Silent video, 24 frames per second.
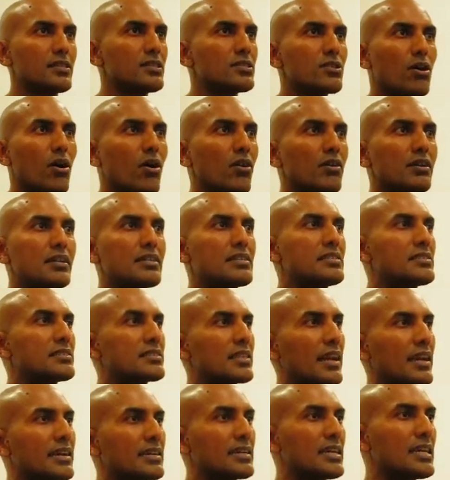These are all
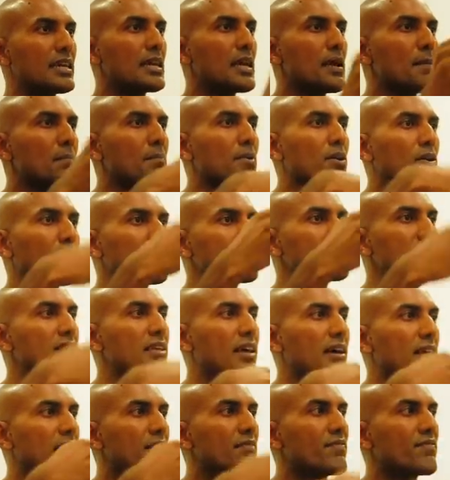distracting because they
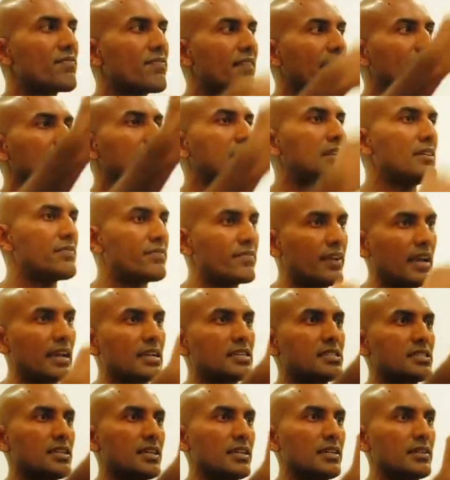are reflective
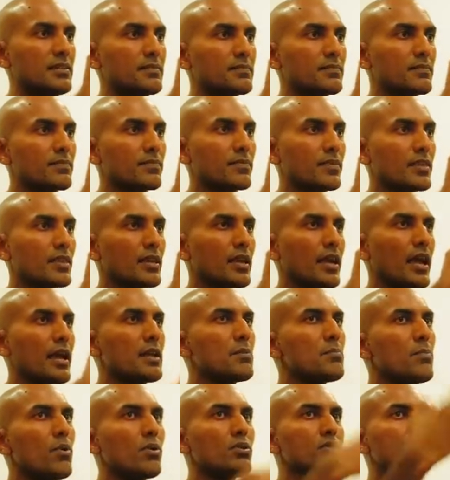action.
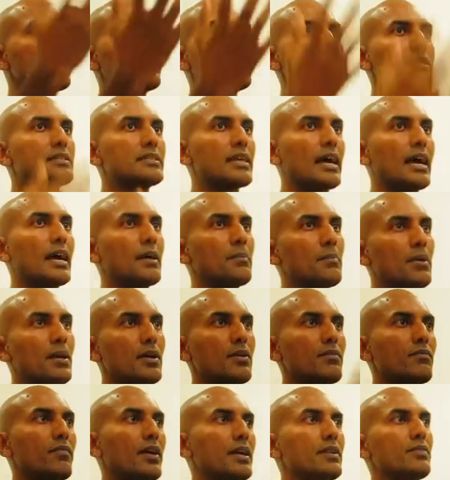And most of the
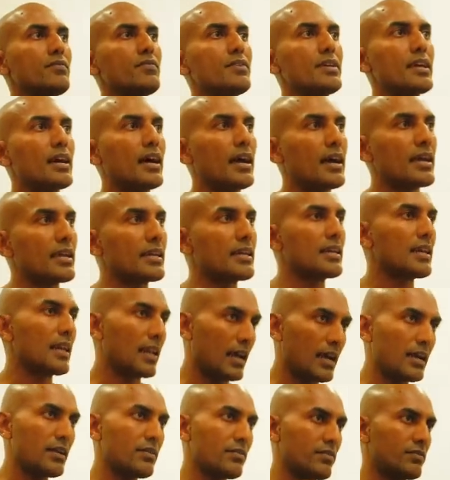time when we are in
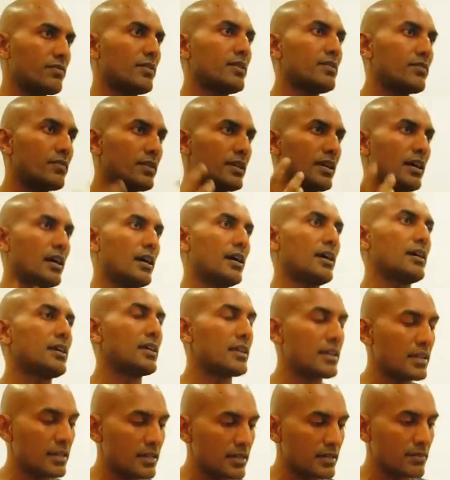life, when we are
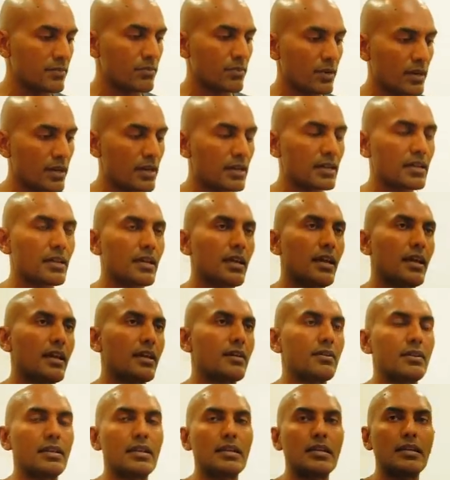in work
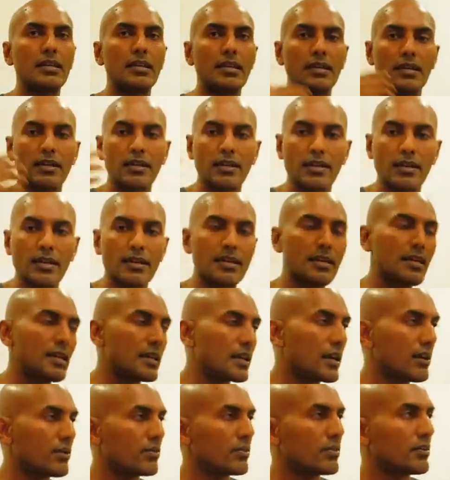and in
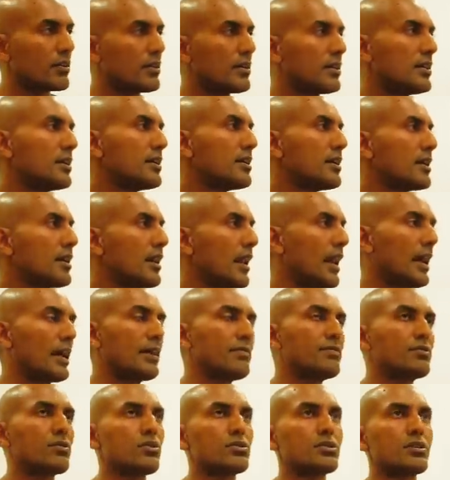leading our
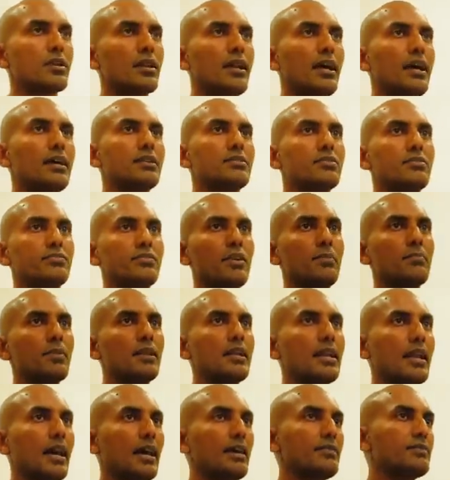lives, social lives,
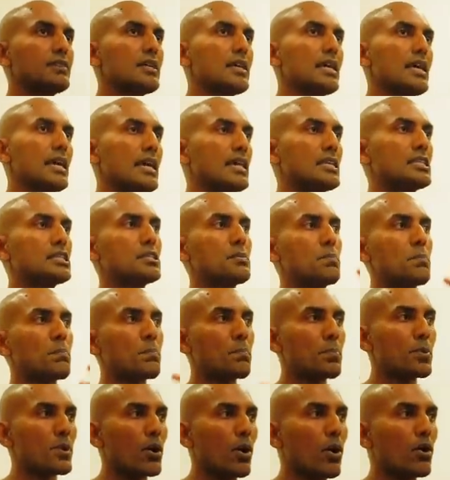family lives, it's
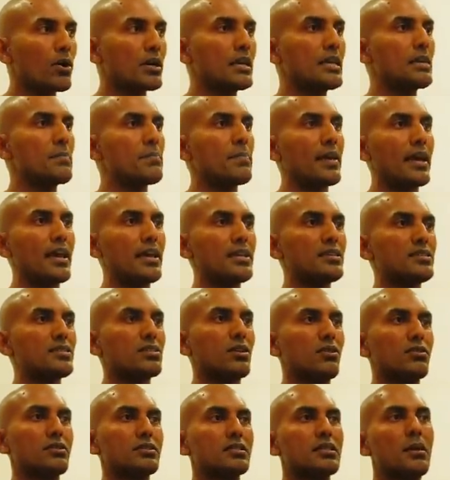purely
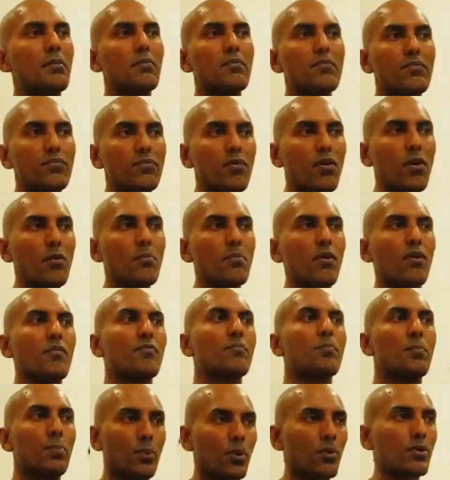based on some form
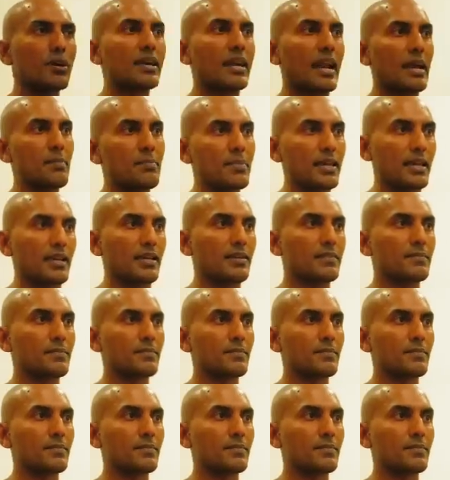of programming.